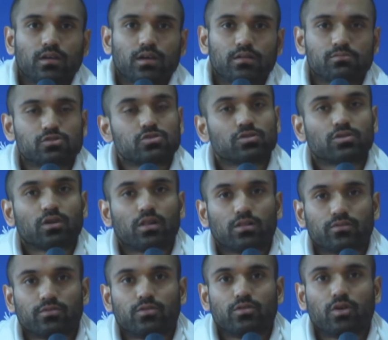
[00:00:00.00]
I'm sure all
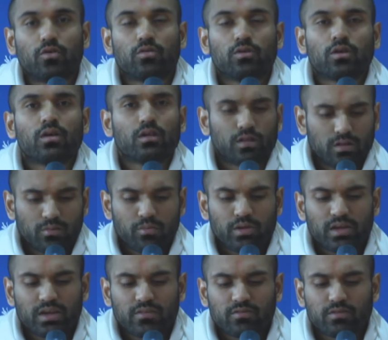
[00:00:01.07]
of you know. We
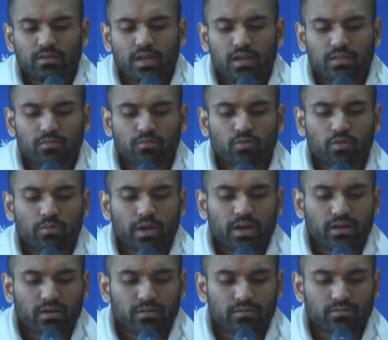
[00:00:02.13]
can even take the format
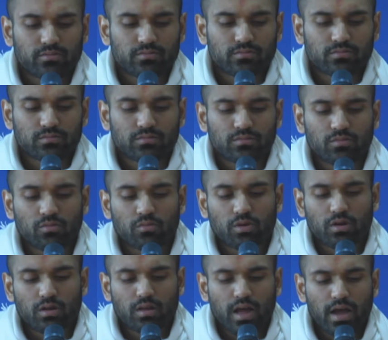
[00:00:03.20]
of,
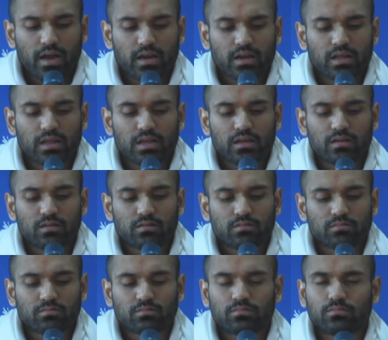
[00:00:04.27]
would a lion eat
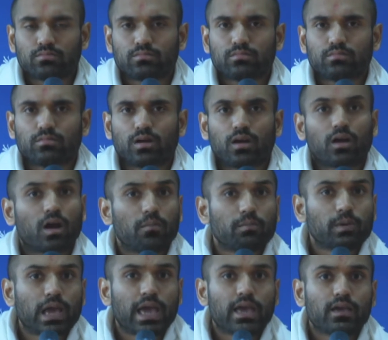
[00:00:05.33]
a
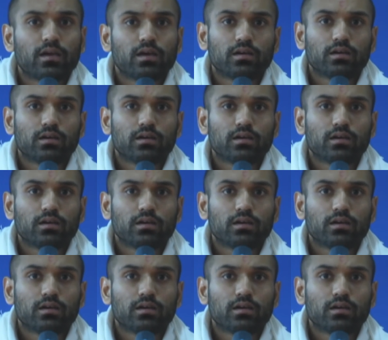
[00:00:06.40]
cupcake?